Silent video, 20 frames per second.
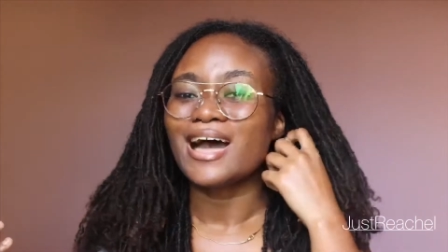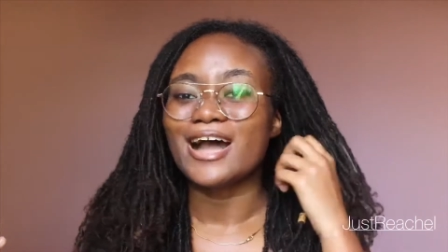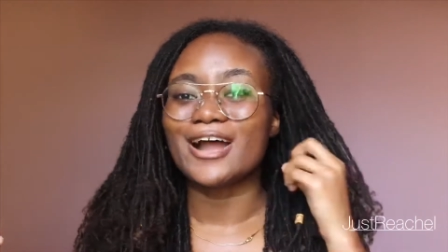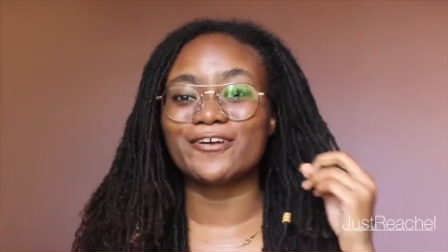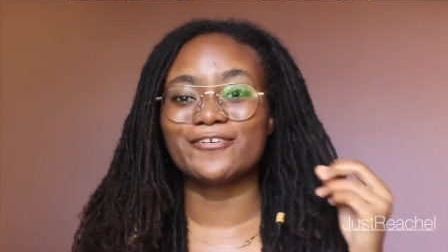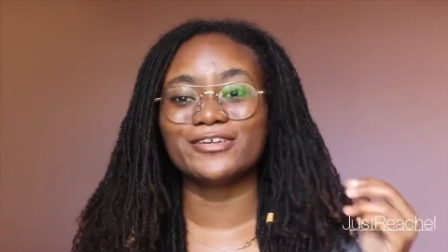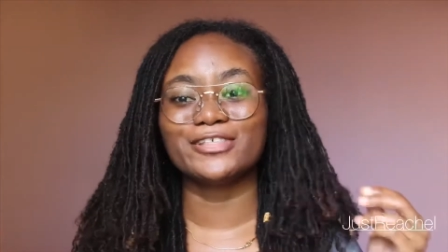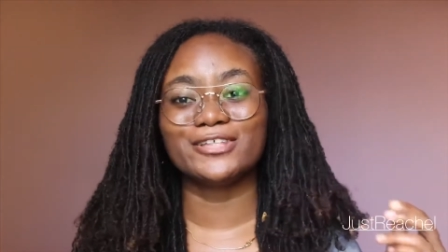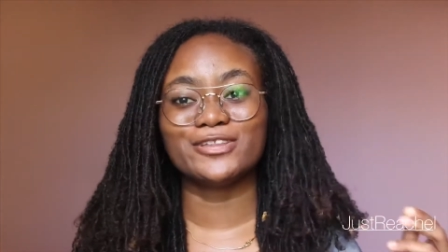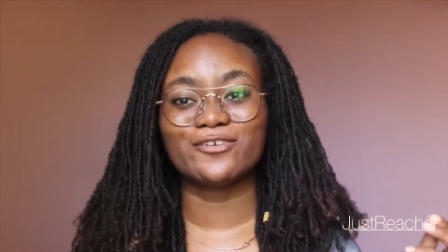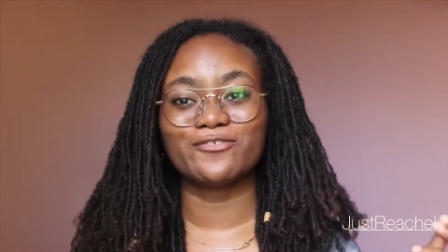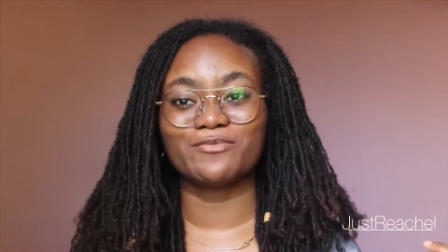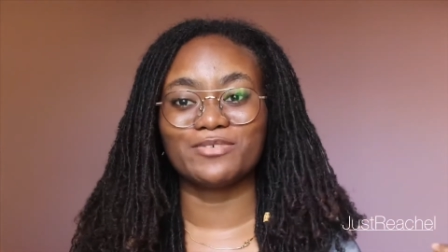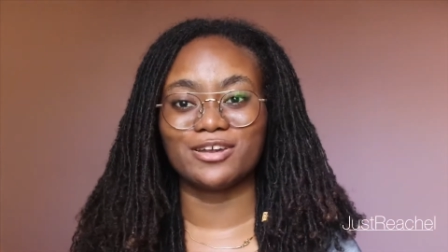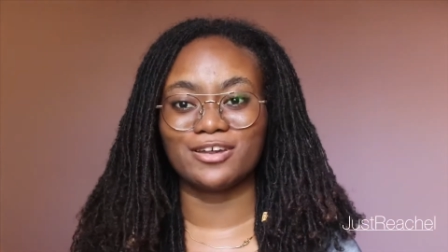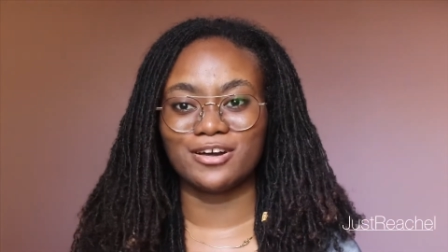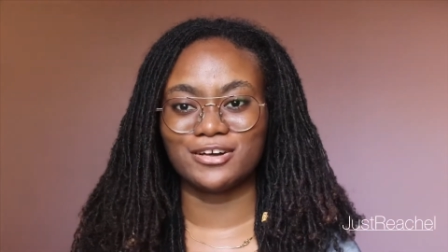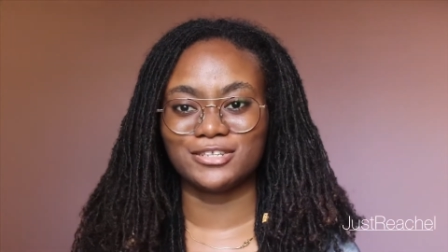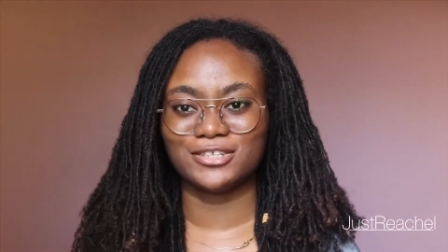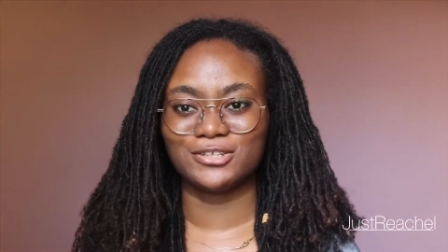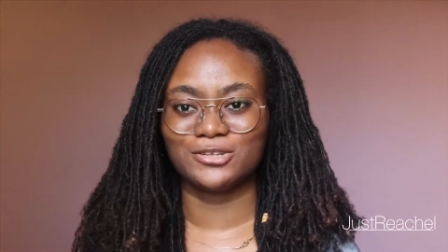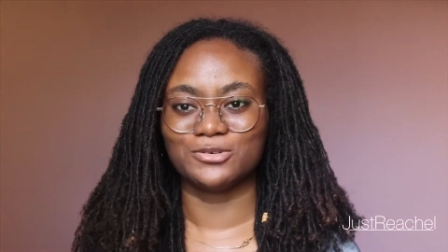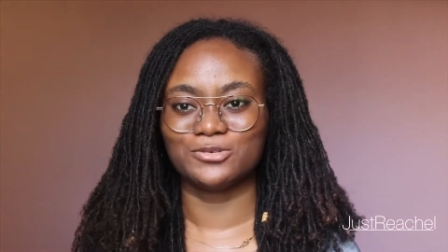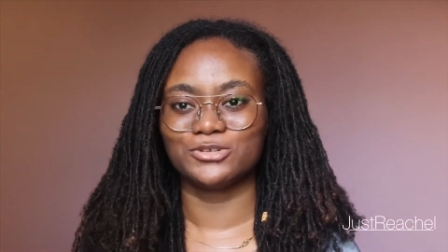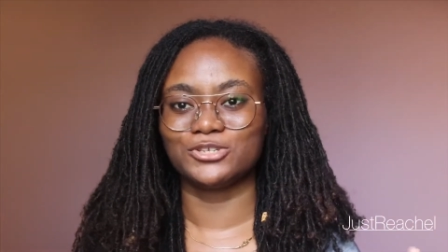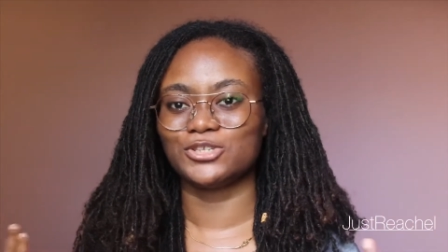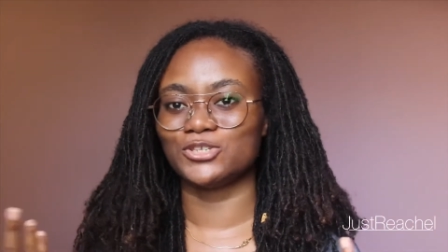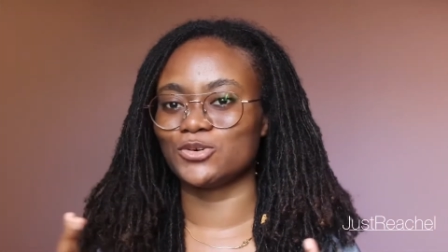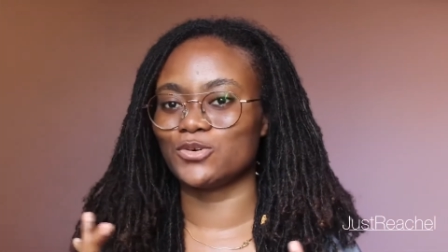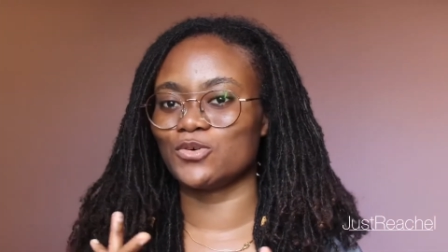I really love my locks though,
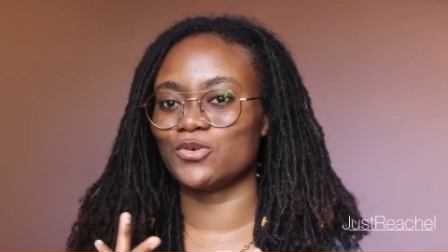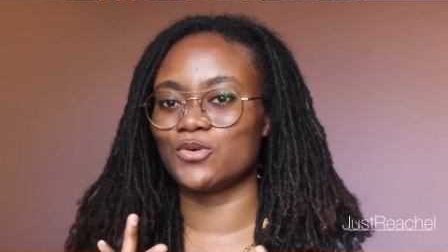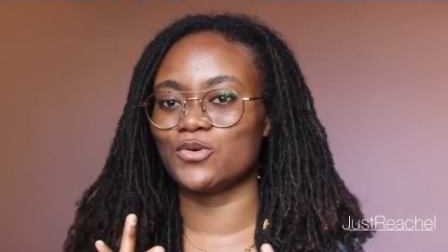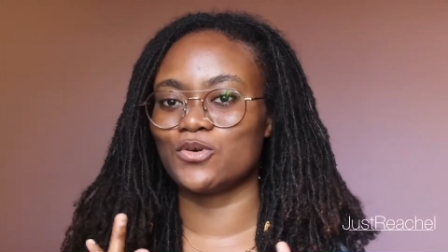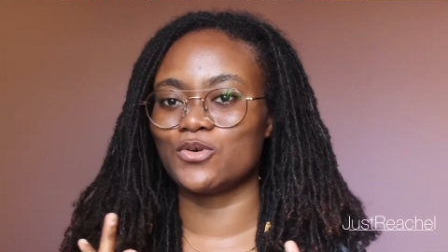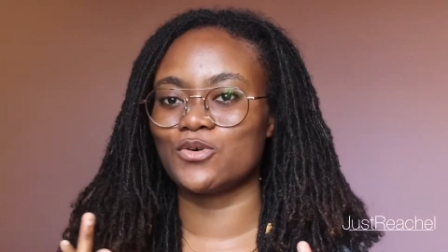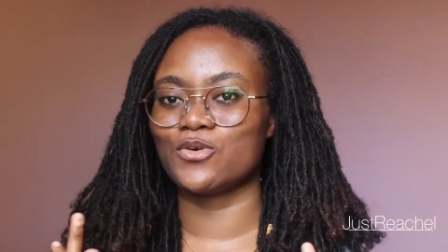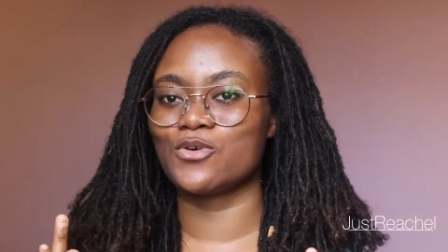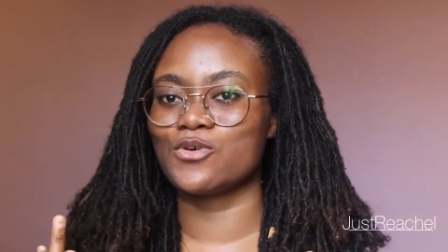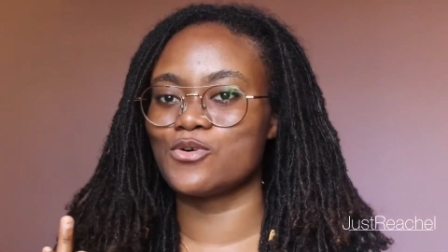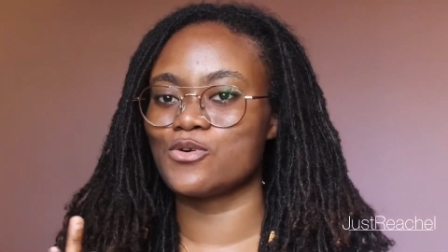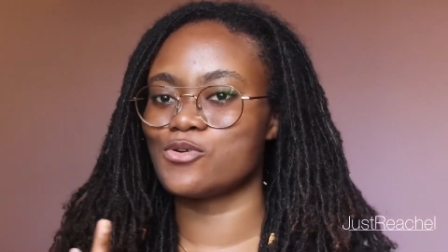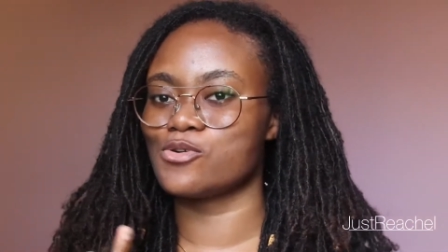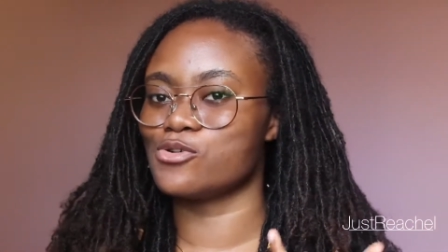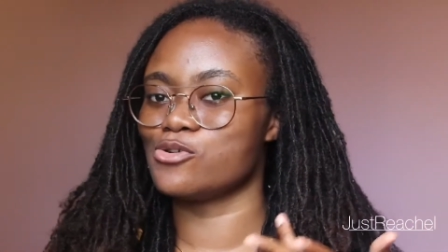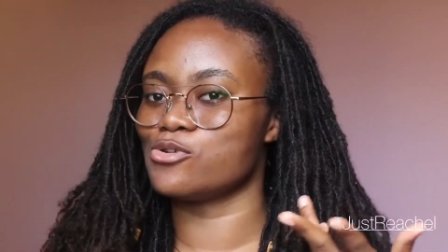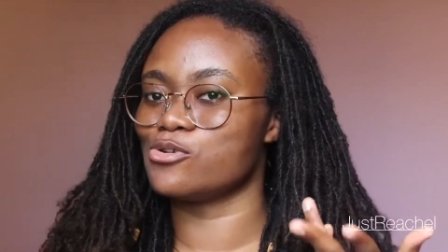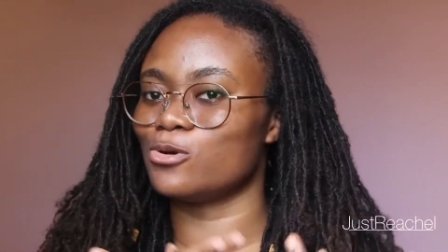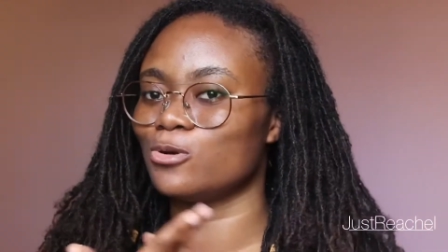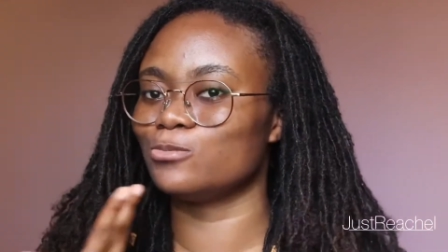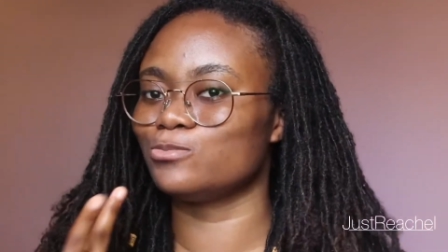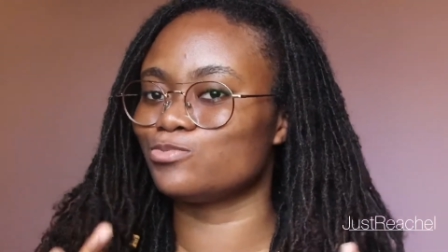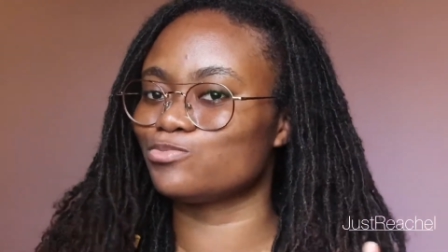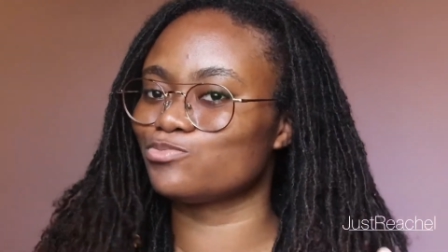so